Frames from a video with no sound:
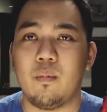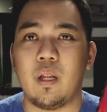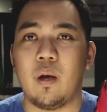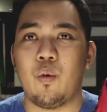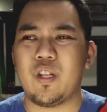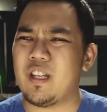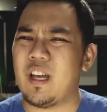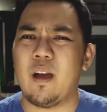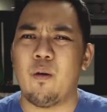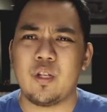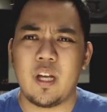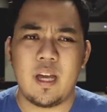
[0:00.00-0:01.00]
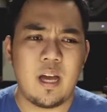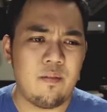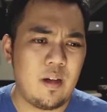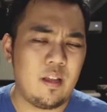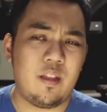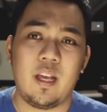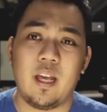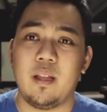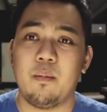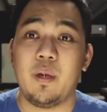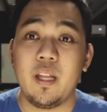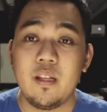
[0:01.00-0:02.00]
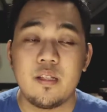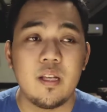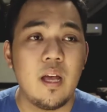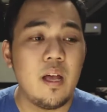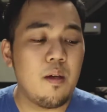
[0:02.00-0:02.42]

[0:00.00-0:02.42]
na which is which I have I think in mids.